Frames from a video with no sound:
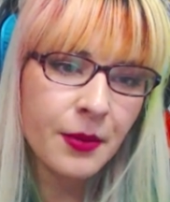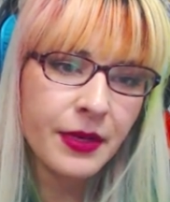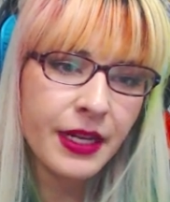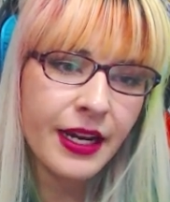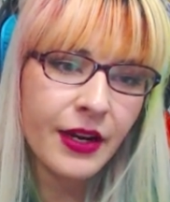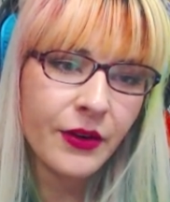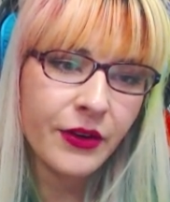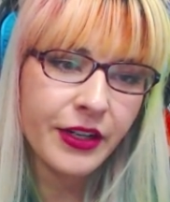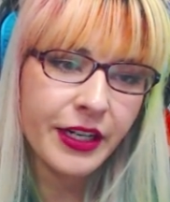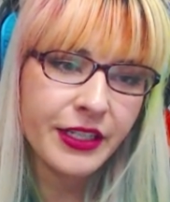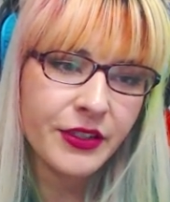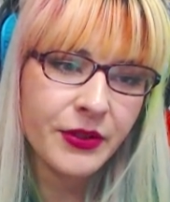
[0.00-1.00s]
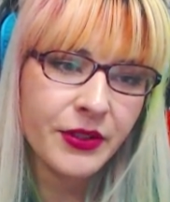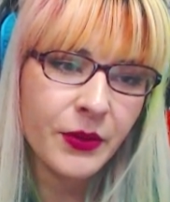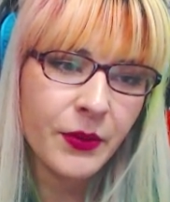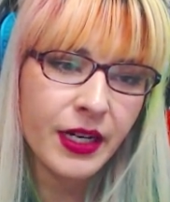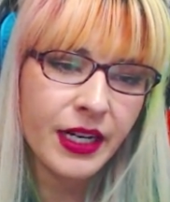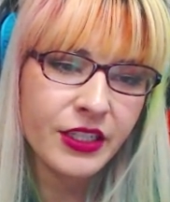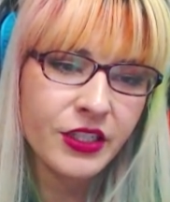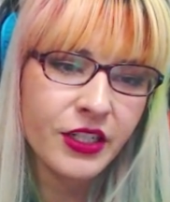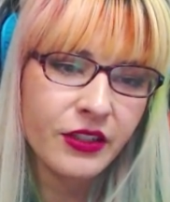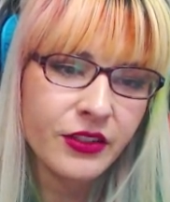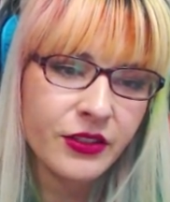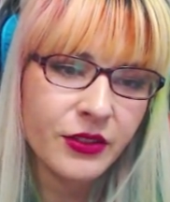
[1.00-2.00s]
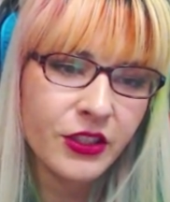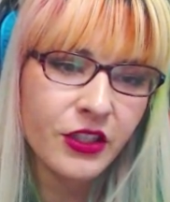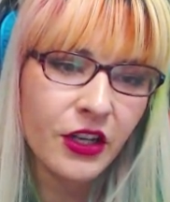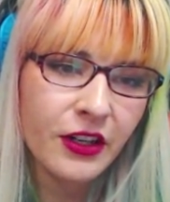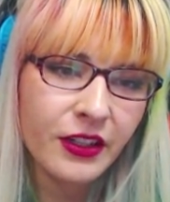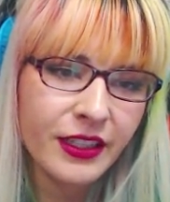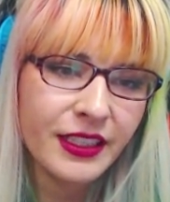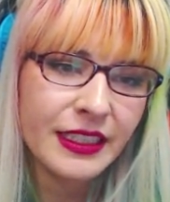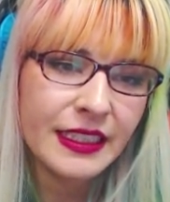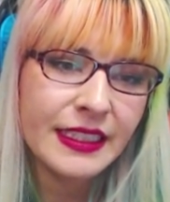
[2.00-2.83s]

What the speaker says: now, or I don't know what I shall do, Charlotte.